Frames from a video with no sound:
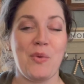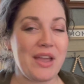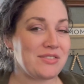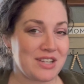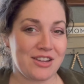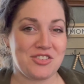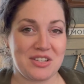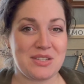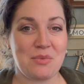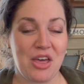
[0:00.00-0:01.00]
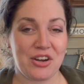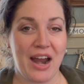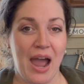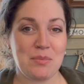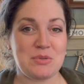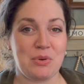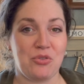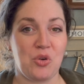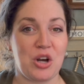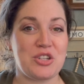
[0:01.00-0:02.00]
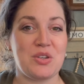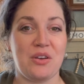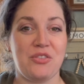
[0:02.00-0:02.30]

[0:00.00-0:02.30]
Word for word: We have touched on some other apps before, so